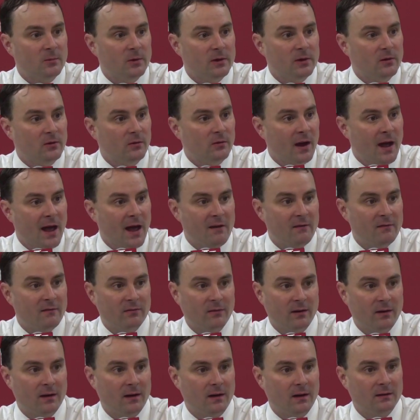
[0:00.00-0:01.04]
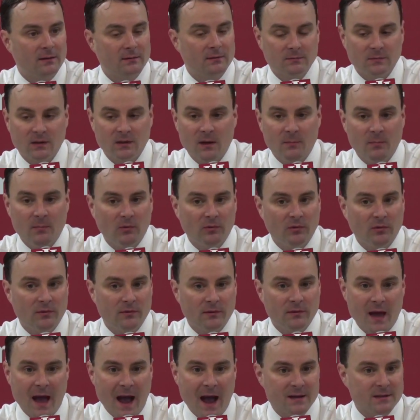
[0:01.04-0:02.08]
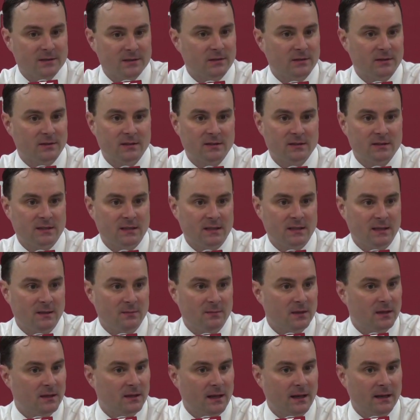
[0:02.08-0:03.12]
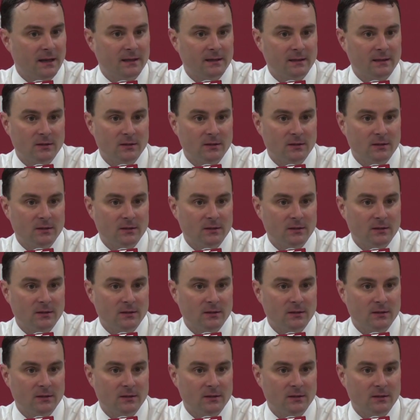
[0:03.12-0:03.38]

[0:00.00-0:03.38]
We don't have a couple guys on this team that, like,